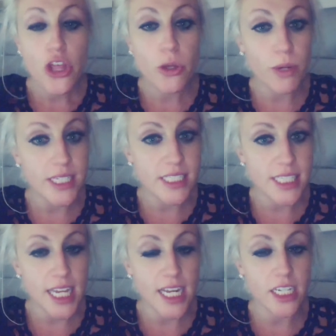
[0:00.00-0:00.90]
The ones
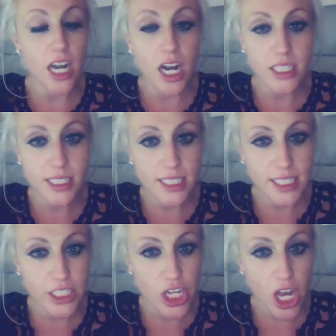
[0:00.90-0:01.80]
that
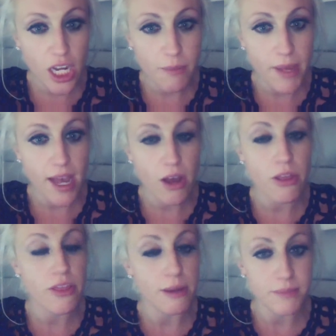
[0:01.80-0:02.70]
constantly talk
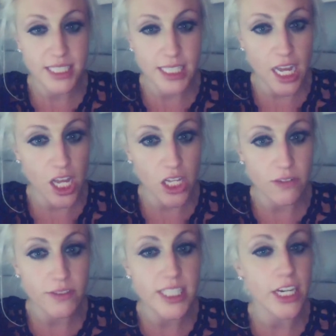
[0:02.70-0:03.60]
about
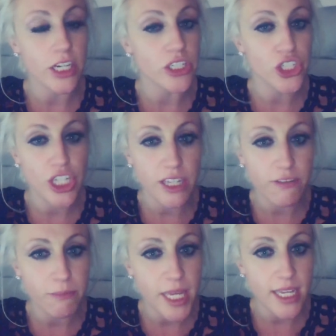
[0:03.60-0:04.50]
themselves, their
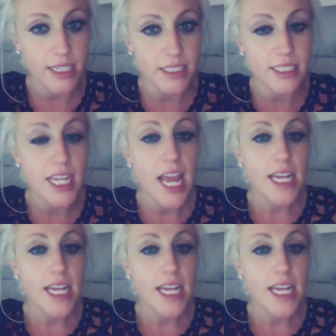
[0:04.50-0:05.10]
achievements,